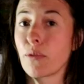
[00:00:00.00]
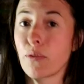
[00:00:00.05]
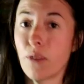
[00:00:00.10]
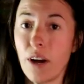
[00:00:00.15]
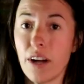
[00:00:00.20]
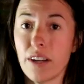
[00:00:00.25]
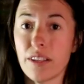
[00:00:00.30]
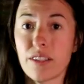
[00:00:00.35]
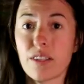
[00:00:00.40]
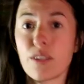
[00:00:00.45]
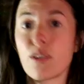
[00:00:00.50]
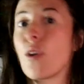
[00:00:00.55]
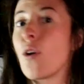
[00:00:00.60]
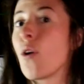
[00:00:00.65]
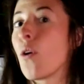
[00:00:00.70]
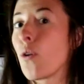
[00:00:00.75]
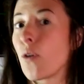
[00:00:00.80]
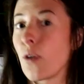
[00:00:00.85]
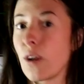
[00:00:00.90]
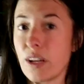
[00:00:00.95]
rust
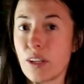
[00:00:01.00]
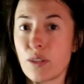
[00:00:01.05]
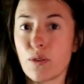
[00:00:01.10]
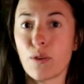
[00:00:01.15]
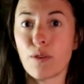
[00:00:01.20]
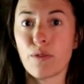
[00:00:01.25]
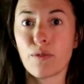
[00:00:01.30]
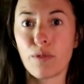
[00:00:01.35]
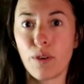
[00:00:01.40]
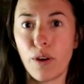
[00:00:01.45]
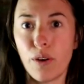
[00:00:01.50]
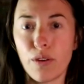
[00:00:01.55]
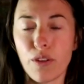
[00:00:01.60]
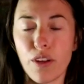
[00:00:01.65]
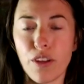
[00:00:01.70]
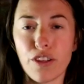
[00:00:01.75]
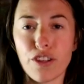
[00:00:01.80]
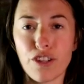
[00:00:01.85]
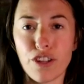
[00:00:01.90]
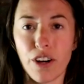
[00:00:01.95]
or any sort of growth
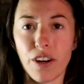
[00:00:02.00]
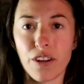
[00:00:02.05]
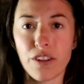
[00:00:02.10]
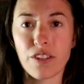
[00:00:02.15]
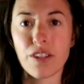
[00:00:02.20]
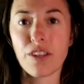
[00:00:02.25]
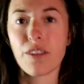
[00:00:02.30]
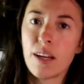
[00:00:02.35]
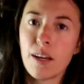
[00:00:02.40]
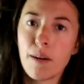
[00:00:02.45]
on the jars.